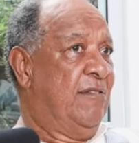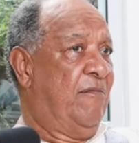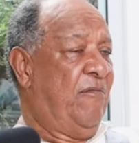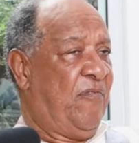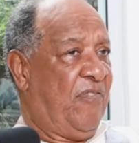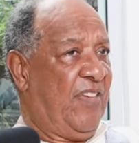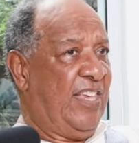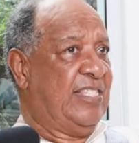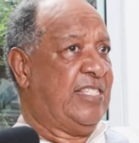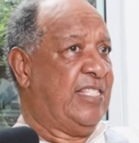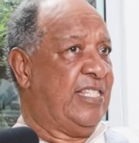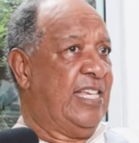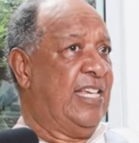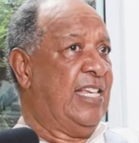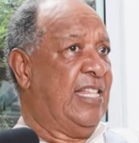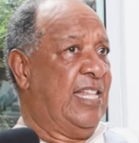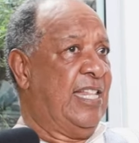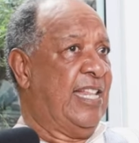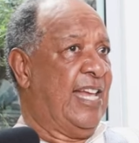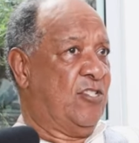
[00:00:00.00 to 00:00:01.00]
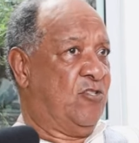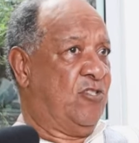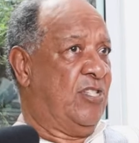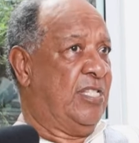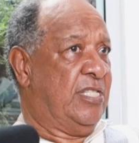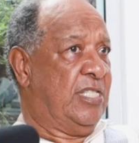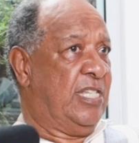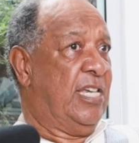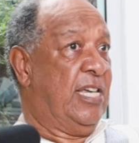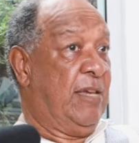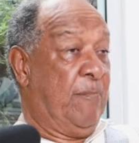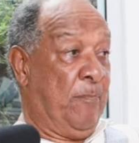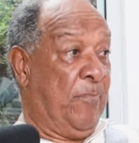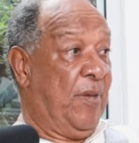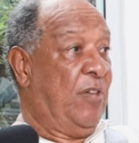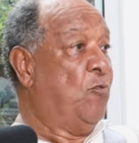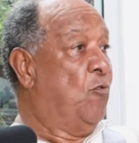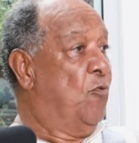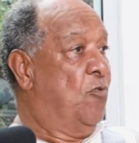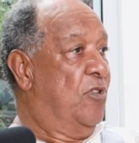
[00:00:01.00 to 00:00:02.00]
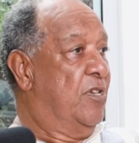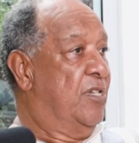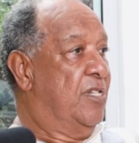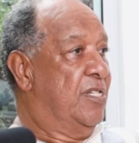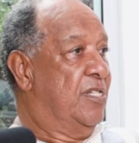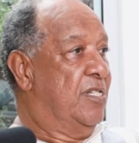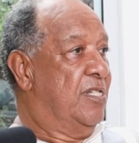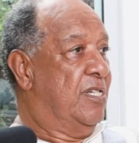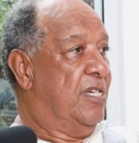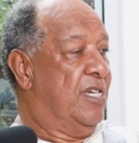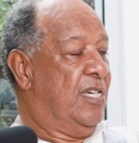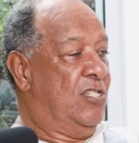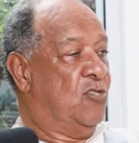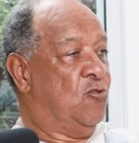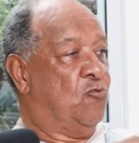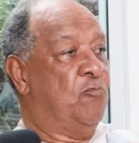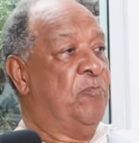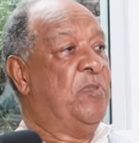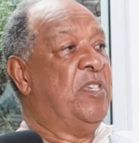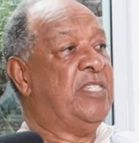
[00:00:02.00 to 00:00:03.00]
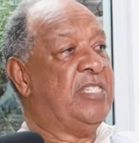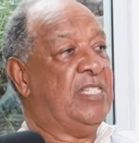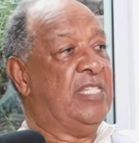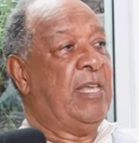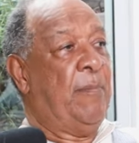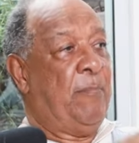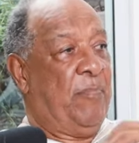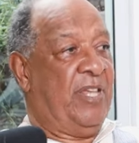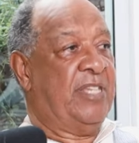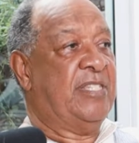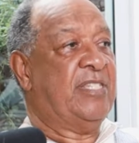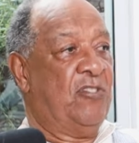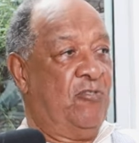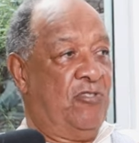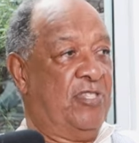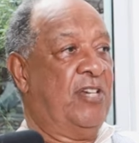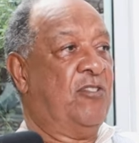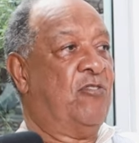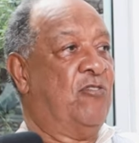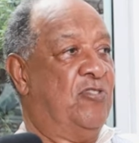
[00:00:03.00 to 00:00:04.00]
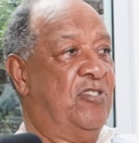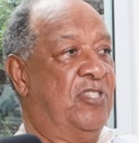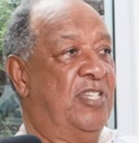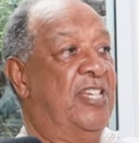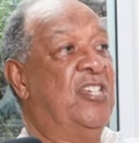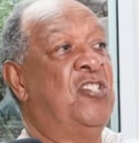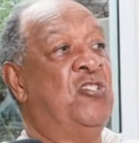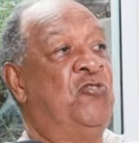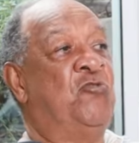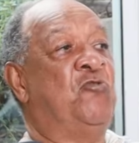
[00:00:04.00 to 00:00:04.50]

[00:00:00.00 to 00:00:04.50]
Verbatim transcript: First thing in the national team in Peru is to visit the president of the country.